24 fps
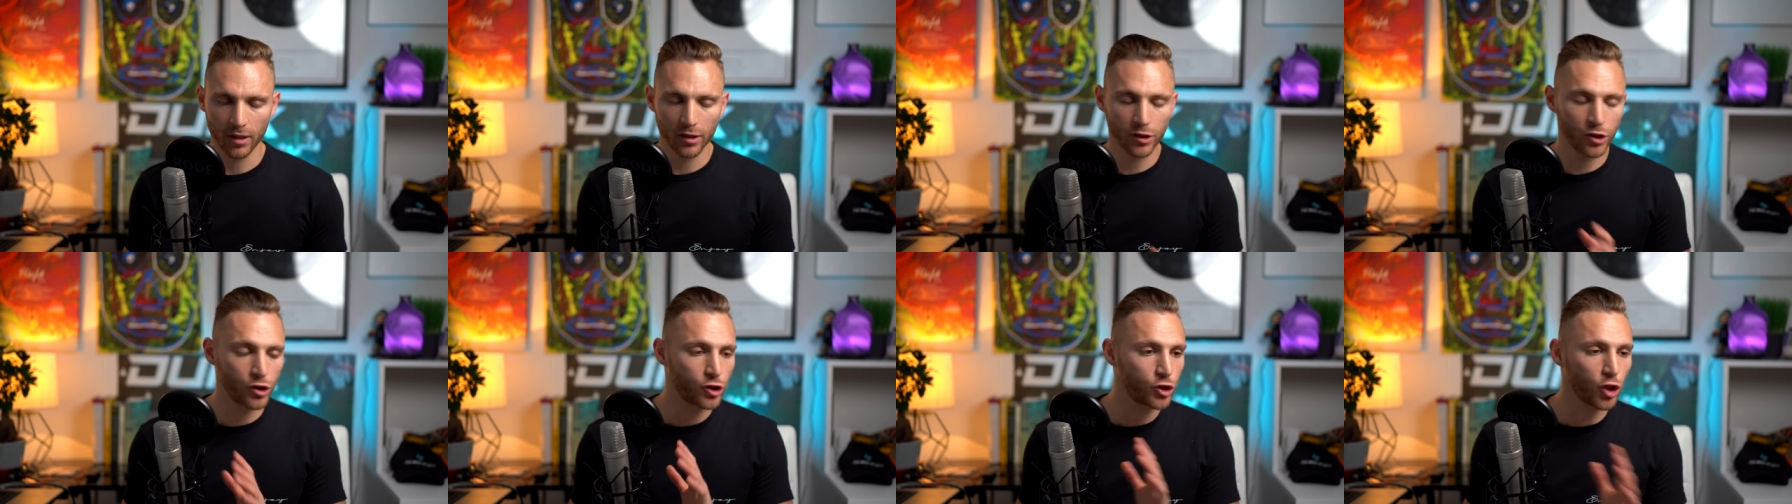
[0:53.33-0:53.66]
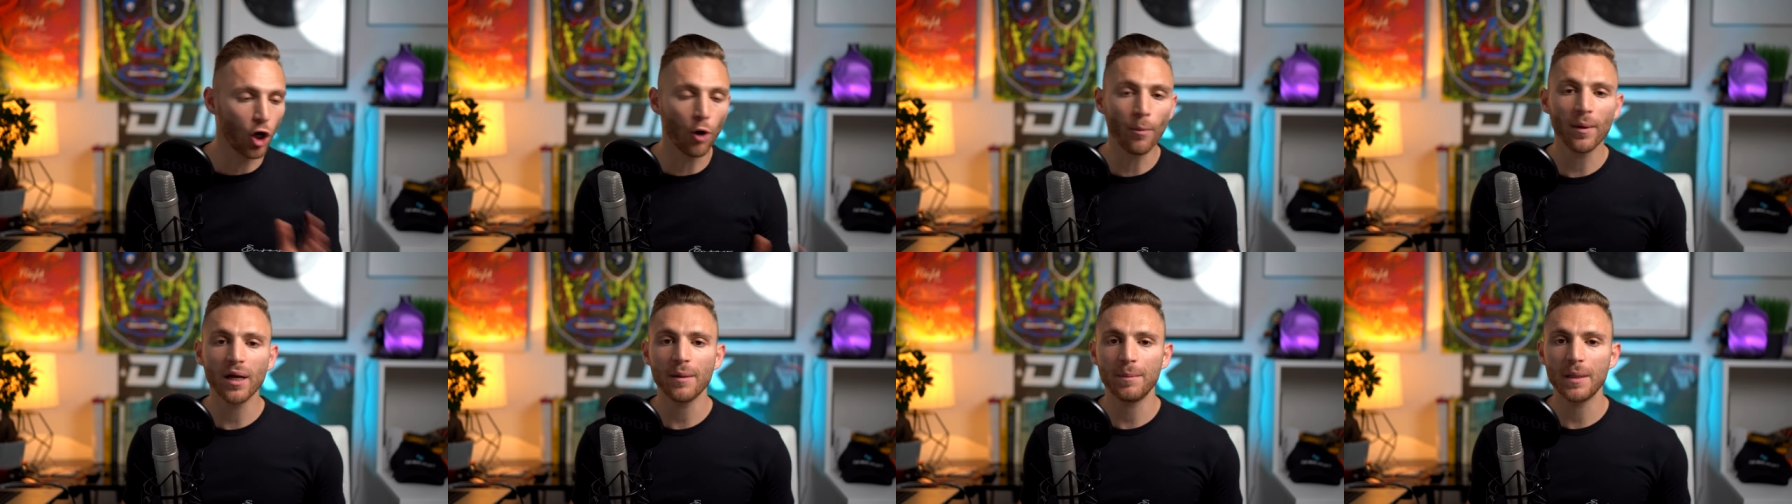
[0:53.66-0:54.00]

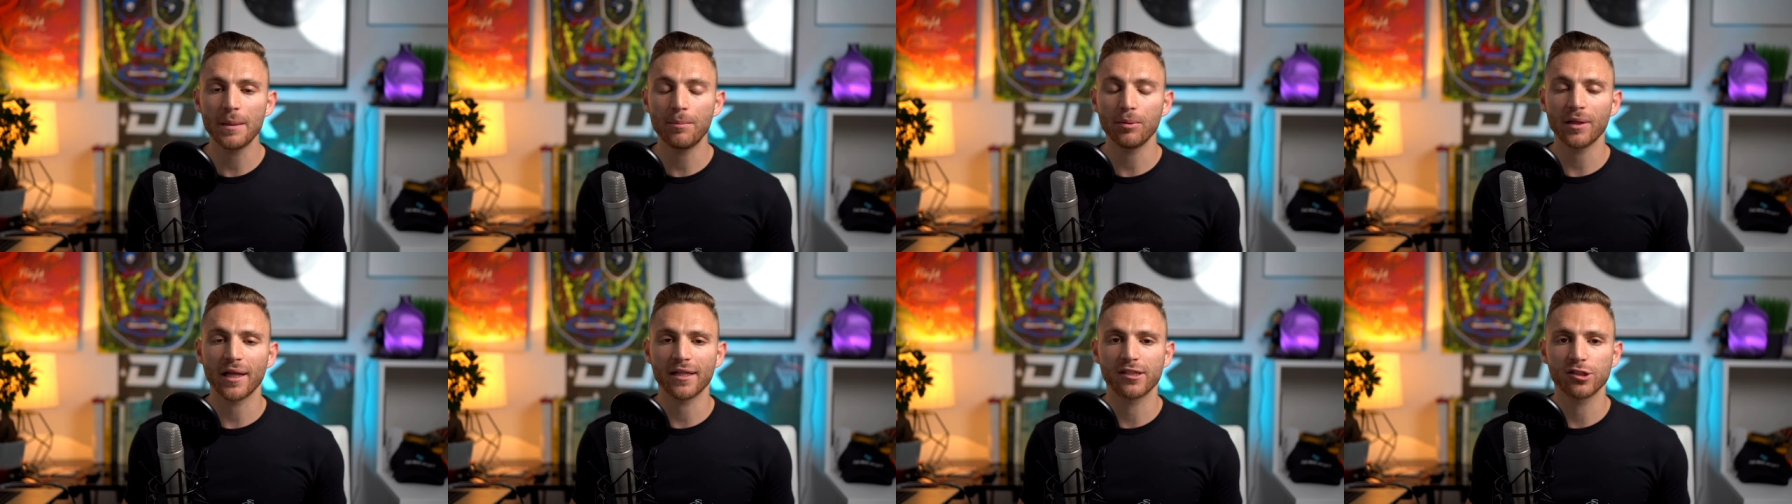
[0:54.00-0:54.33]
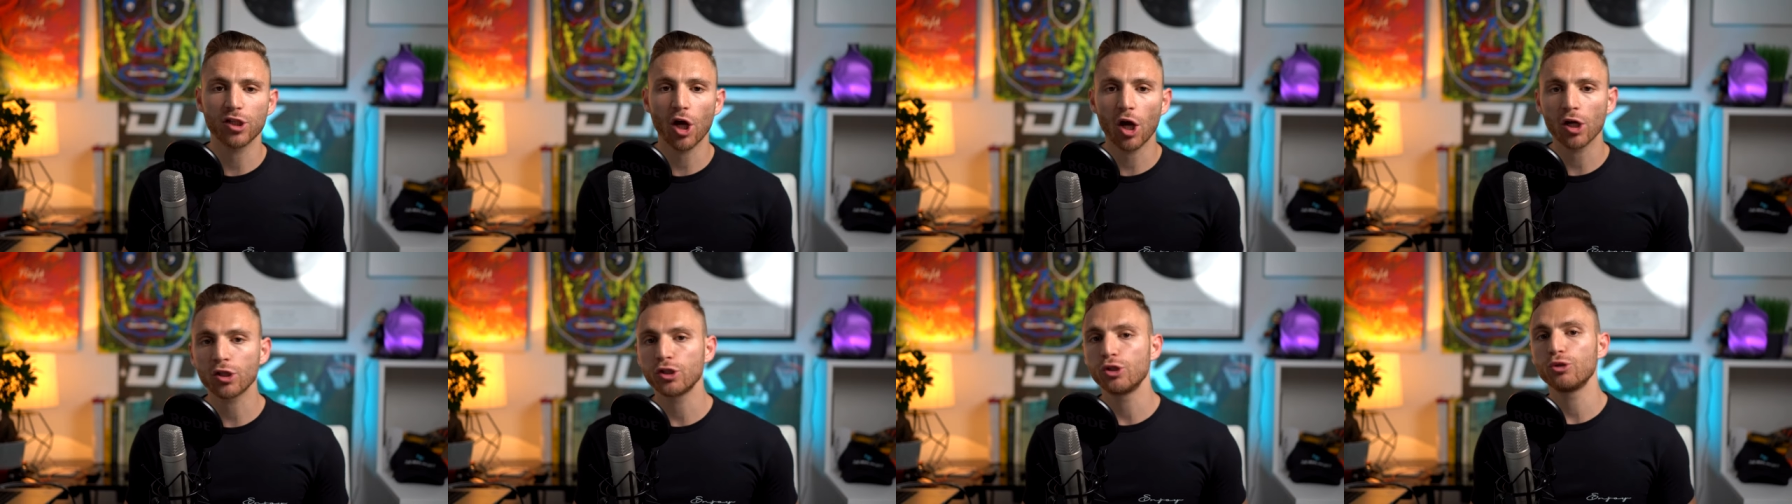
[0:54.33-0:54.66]
So many people I
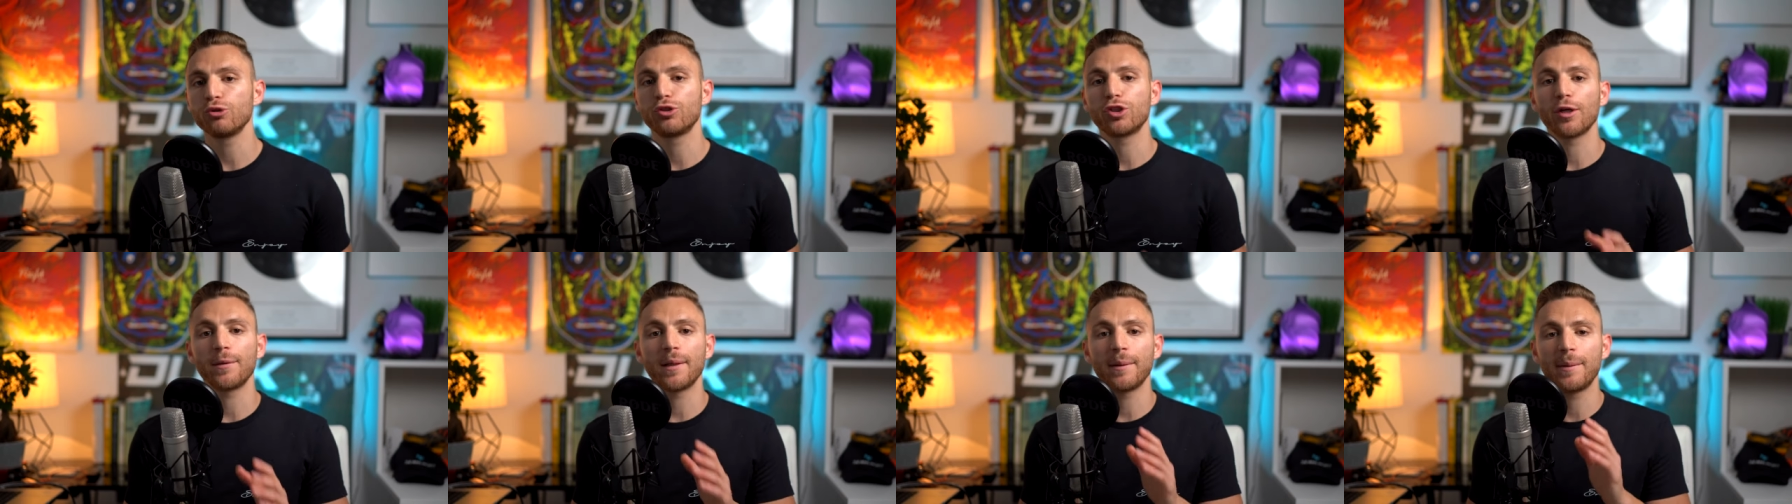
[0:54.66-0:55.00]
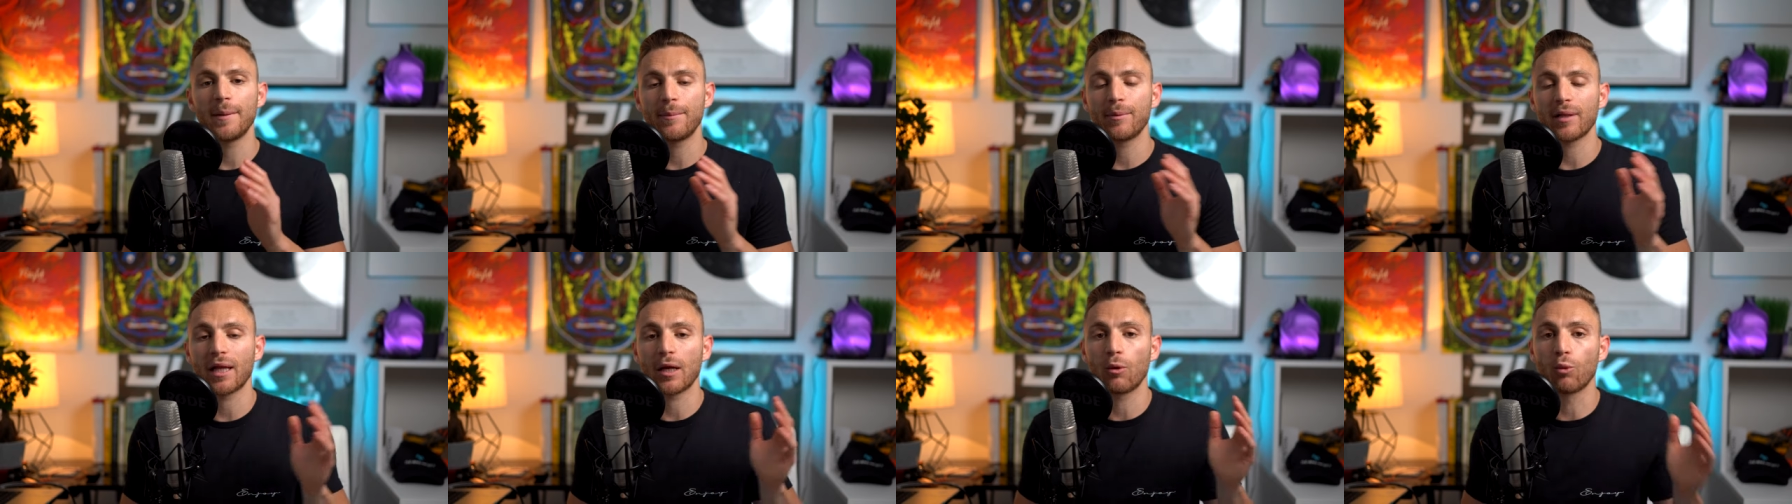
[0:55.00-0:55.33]
talk to, so many
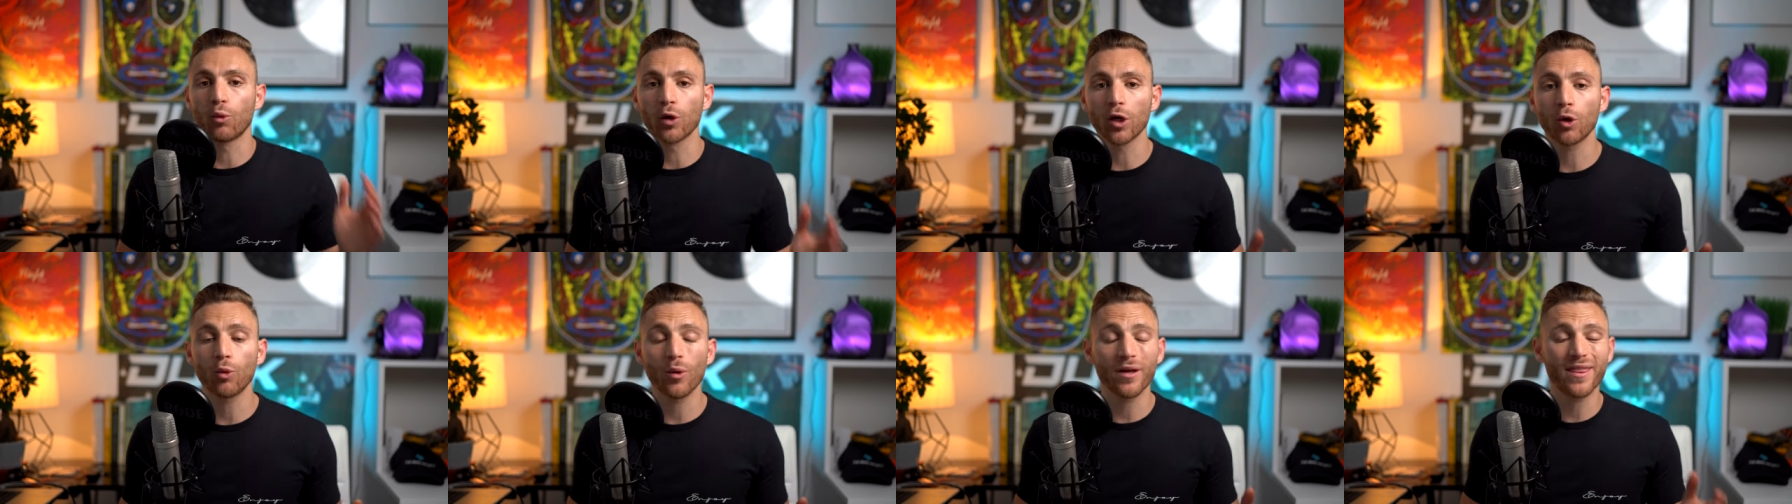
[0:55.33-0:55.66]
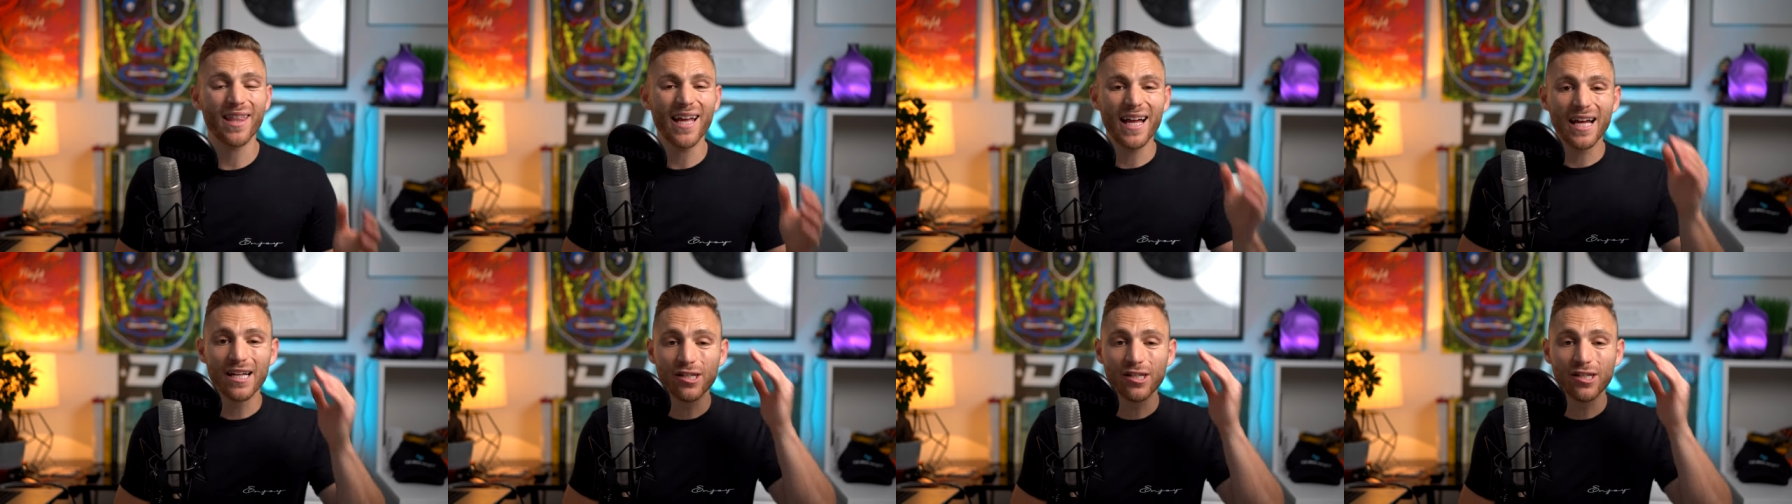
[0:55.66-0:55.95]
people I work with